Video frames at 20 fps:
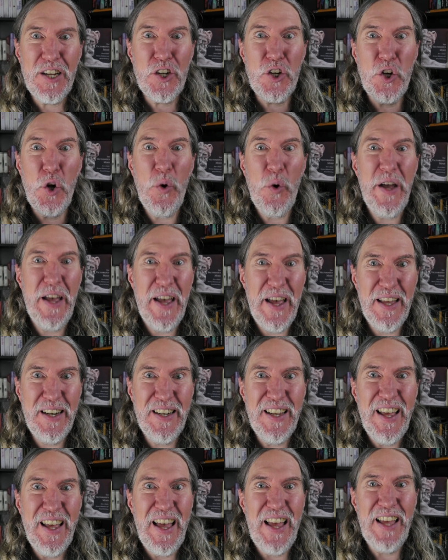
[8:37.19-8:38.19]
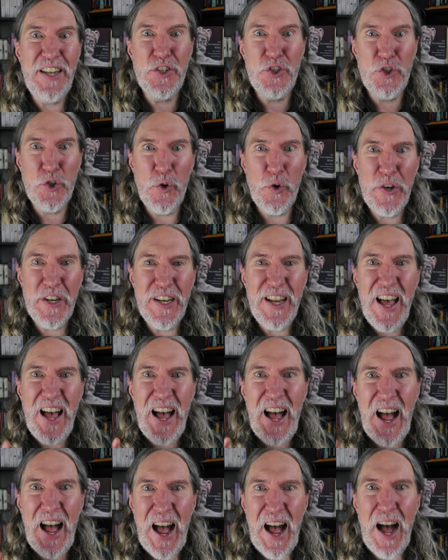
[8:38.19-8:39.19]
go ahead and join
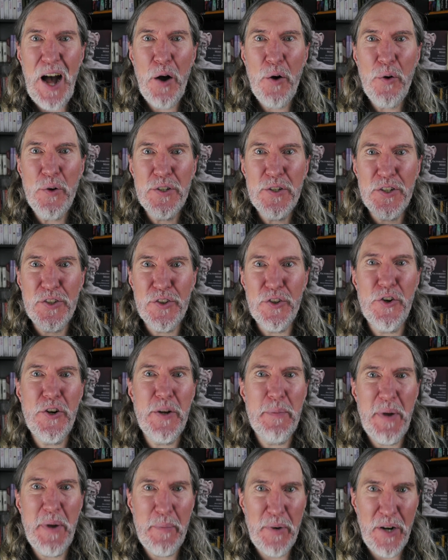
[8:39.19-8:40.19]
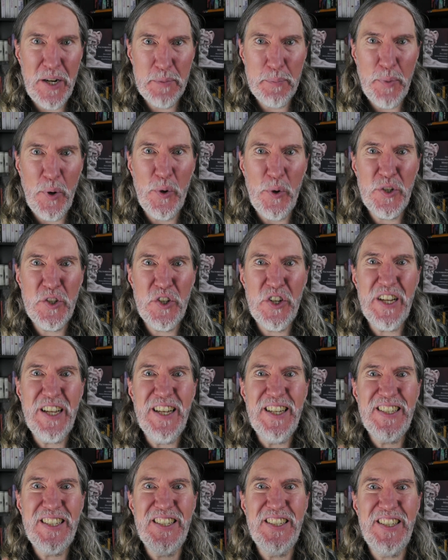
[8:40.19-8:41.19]
How to Learn and Memorize Poetry
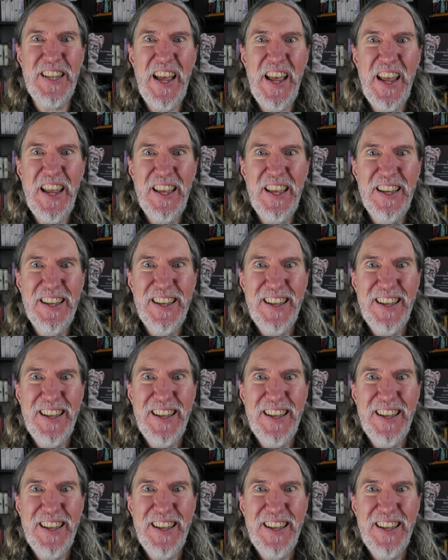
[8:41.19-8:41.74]
today,